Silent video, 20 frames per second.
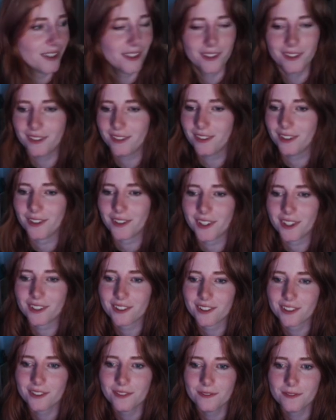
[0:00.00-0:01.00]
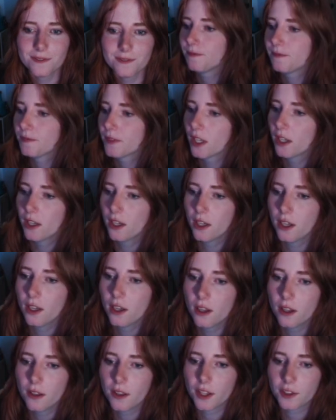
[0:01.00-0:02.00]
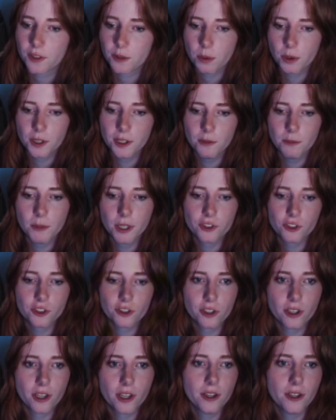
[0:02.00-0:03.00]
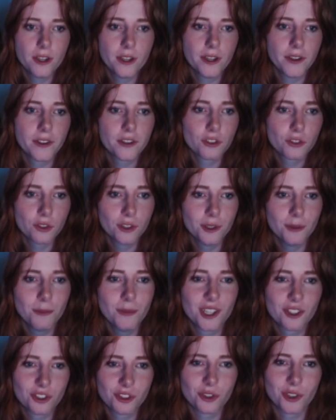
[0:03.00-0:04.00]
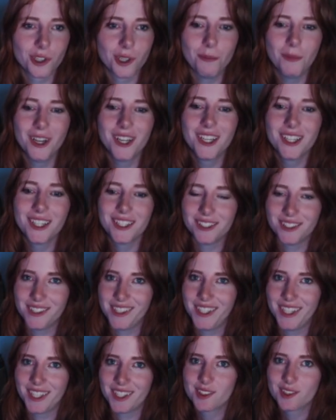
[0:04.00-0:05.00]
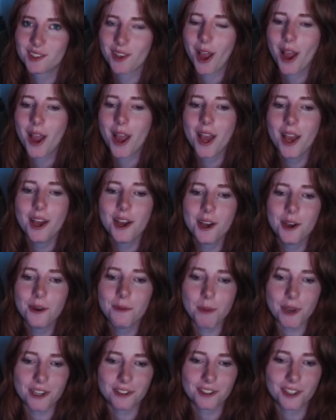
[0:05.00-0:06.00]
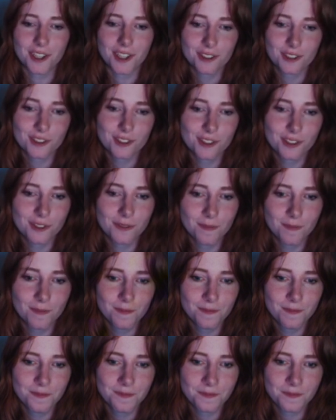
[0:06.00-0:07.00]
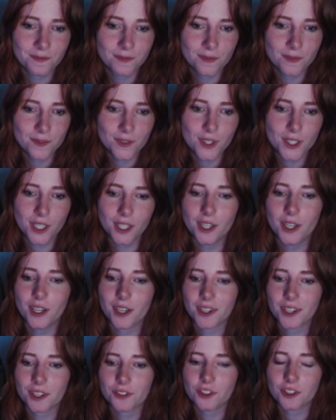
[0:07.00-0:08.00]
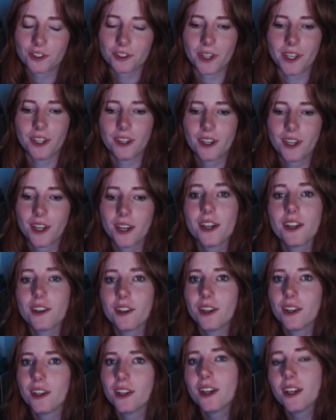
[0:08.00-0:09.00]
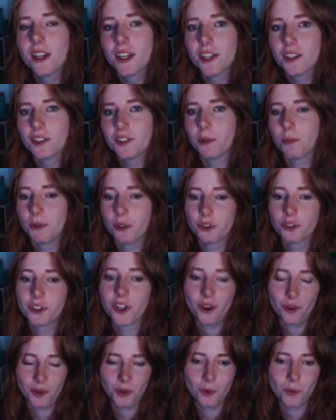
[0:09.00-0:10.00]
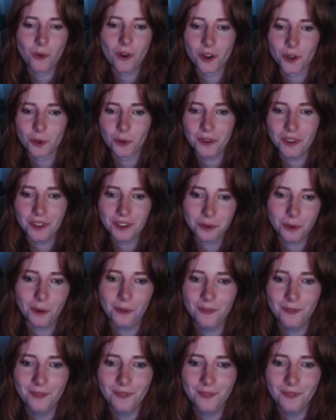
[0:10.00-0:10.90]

there it is. That's pretty much extreme Linux basics. Kind of just like dipping your toe in the water with this one.